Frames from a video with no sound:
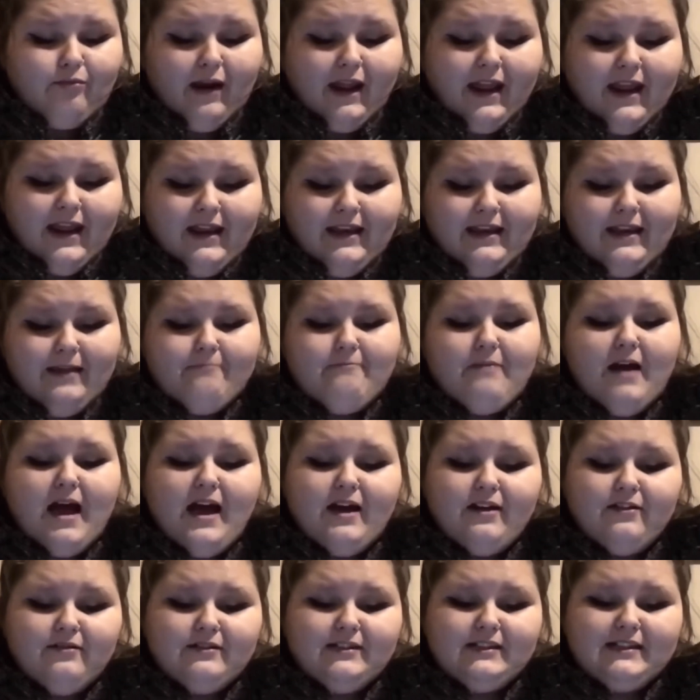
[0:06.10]
Rain and
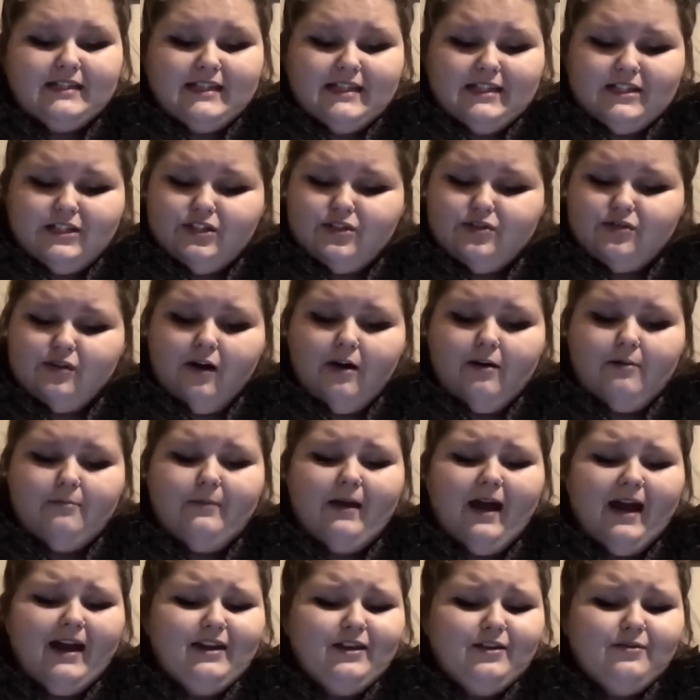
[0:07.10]
petals
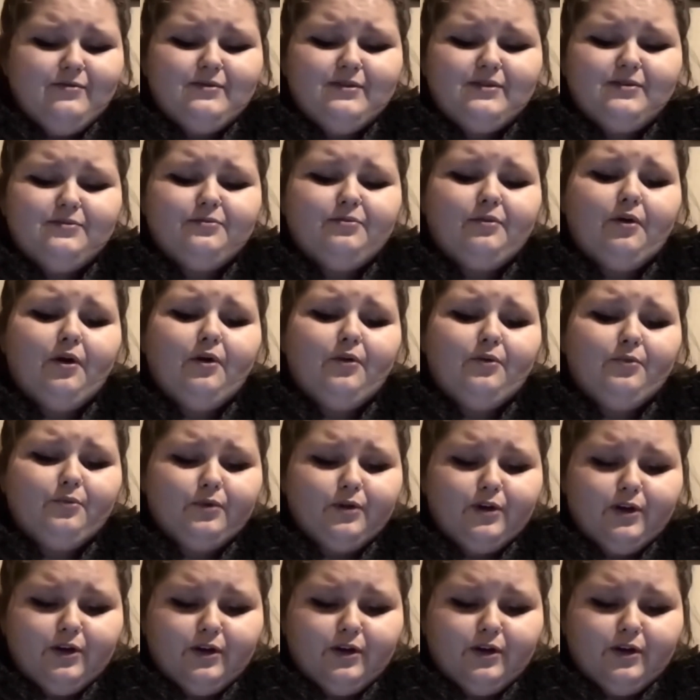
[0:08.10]
eavesdrop. I used the wrong